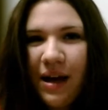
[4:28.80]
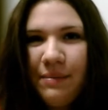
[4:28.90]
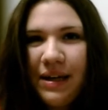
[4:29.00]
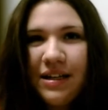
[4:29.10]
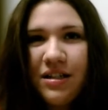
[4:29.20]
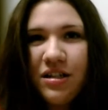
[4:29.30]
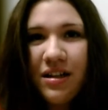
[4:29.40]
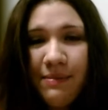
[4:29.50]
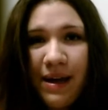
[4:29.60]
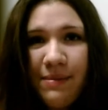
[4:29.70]
I mean, it's
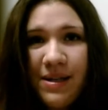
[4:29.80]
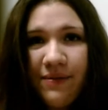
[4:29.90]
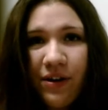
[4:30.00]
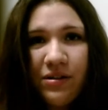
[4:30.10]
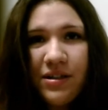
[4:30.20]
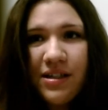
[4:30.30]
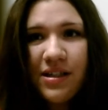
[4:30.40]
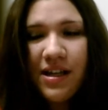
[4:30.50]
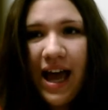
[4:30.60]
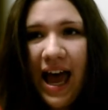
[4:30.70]
not the baby's fault.
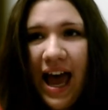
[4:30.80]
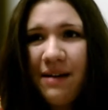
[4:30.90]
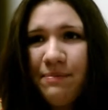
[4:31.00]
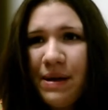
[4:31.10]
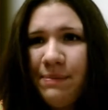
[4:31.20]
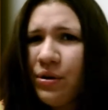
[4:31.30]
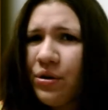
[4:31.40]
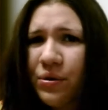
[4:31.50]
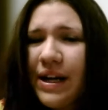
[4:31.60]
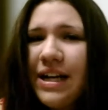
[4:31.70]
And people
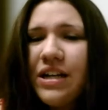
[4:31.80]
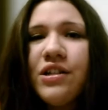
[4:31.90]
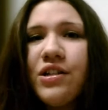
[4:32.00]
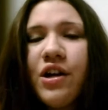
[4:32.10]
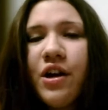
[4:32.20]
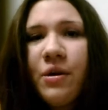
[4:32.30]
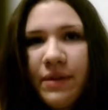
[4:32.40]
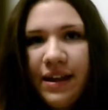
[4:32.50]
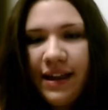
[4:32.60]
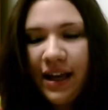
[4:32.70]
cringe
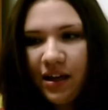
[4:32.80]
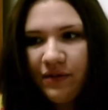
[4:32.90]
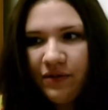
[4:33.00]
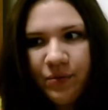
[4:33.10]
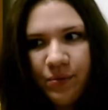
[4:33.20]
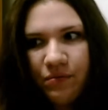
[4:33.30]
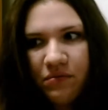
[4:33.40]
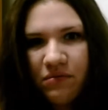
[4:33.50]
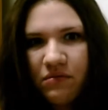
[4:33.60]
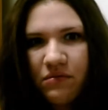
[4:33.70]
when they think of
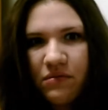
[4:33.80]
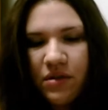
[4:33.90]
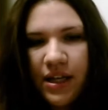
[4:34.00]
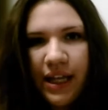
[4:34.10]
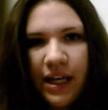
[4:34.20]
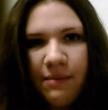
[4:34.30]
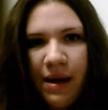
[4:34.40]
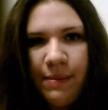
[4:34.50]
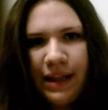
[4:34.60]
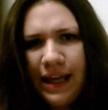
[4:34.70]
killing a
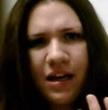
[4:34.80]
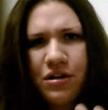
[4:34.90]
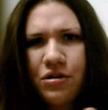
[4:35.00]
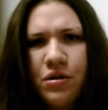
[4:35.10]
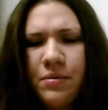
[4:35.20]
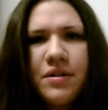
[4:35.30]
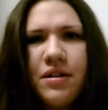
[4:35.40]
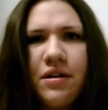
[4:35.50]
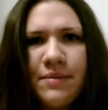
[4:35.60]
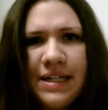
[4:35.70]
baby. Like, under normal
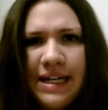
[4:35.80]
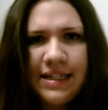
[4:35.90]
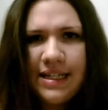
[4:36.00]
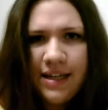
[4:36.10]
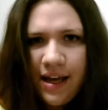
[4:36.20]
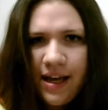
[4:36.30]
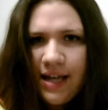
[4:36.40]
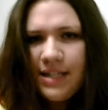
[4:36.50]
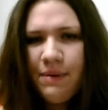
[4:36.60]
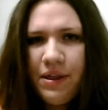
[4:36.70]
circumstances,
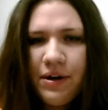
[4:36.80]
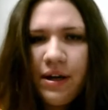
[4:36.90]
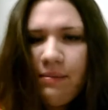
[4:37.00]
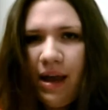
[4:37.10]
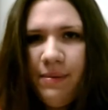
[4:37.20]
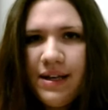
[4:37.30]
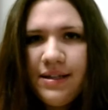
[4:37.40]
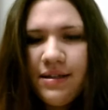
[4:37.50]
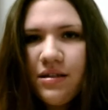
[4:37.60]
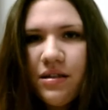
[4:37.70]
smothering a baby
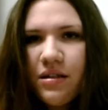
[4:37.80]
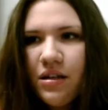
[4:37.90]
is